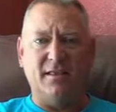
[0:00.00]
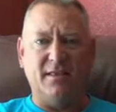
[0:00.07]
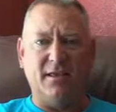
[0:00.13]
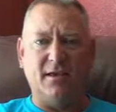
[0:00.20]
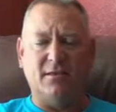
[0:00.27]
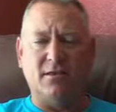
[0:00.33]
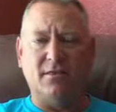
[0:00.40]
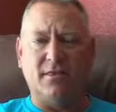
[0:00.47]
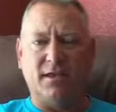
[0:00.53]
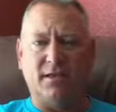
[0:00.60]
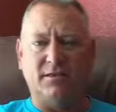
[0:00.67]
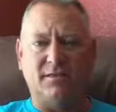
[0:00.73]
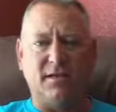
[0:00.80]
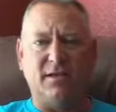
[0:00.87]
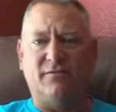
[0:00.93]
the other
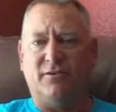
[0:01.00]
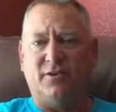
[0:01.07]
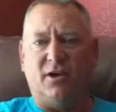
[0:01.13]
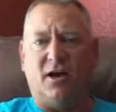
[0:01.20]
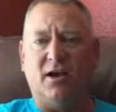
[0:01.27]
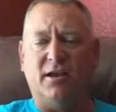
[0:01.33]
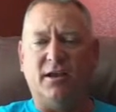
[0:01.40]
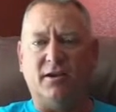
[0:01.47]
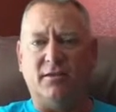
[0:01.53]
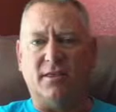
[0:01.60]
things, even dog hair,